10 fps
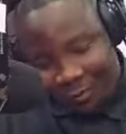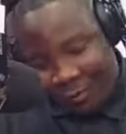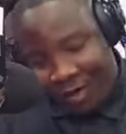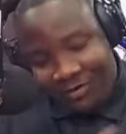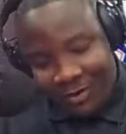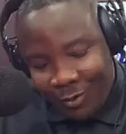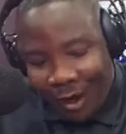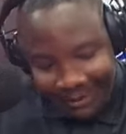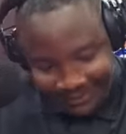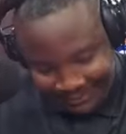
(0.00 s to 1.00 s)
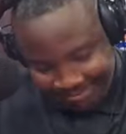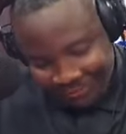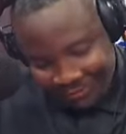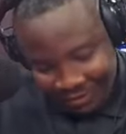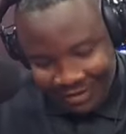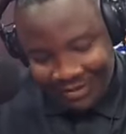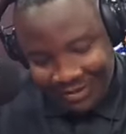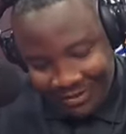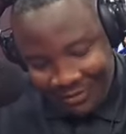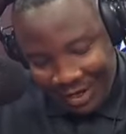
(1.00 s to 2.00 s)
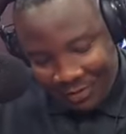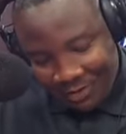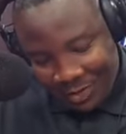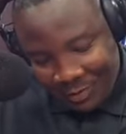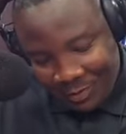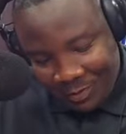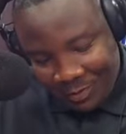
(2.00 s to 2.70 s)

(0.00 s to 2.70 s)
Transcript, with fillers: Wherever you are. Very, very busy man.